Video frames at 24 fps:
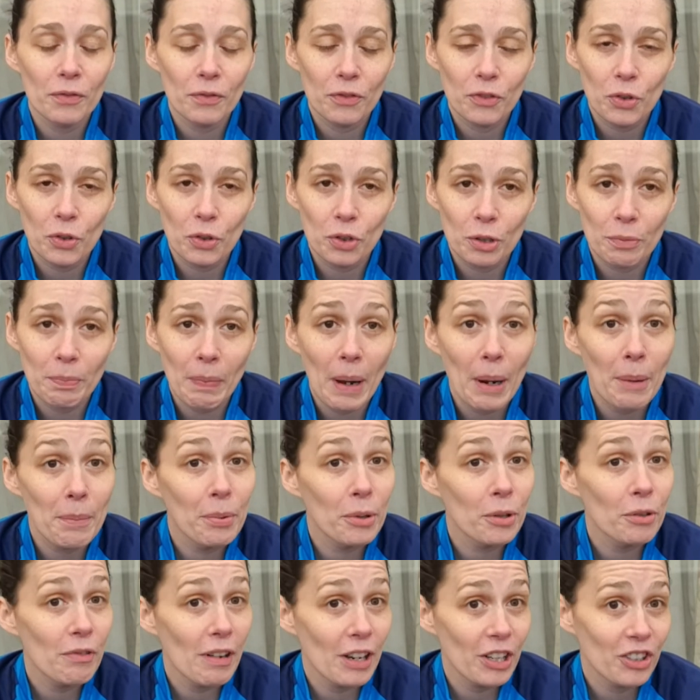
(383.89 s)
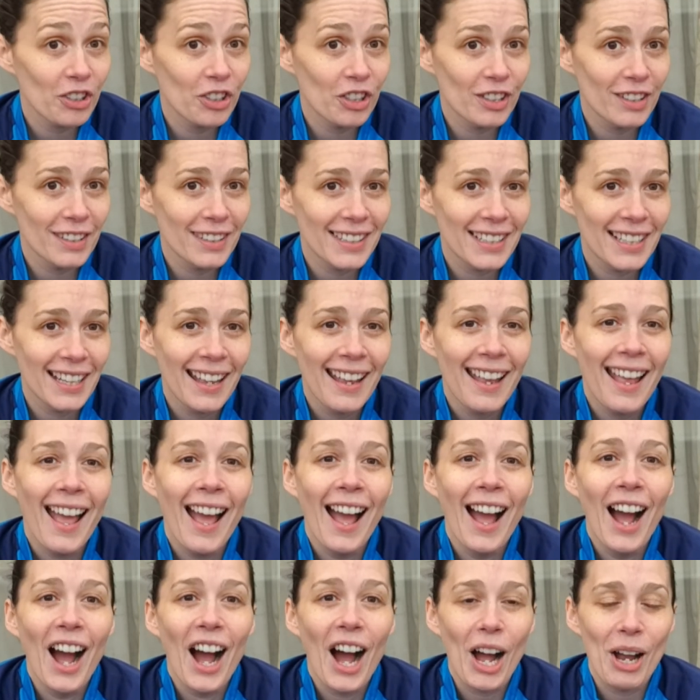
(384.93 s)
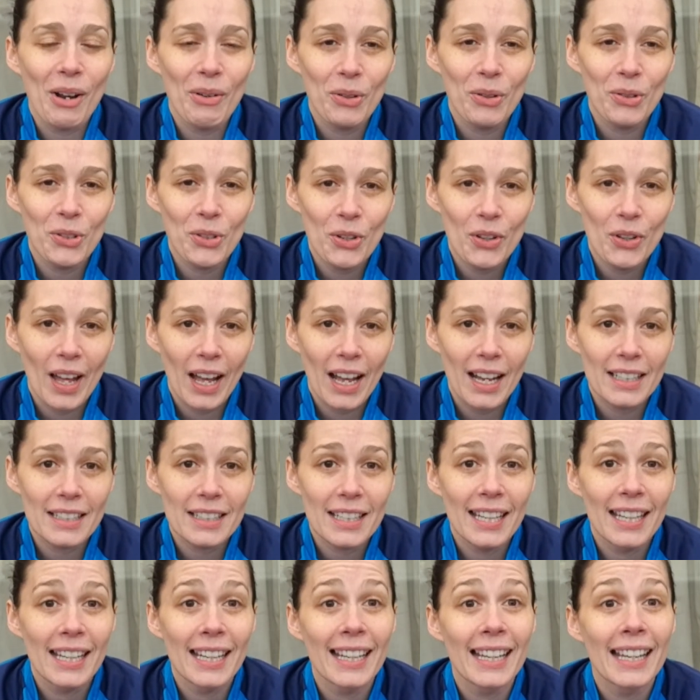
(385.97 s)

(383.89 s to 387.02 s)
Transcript: talked about progressions. I will do that